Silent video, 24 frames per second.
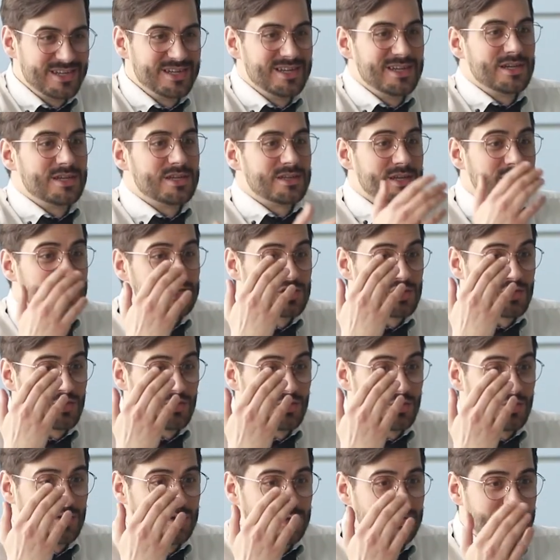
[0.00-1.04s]
and lends that
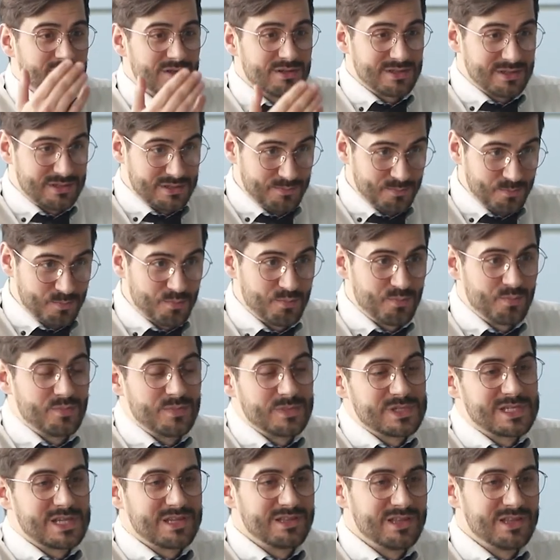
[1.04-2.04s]
$810 to another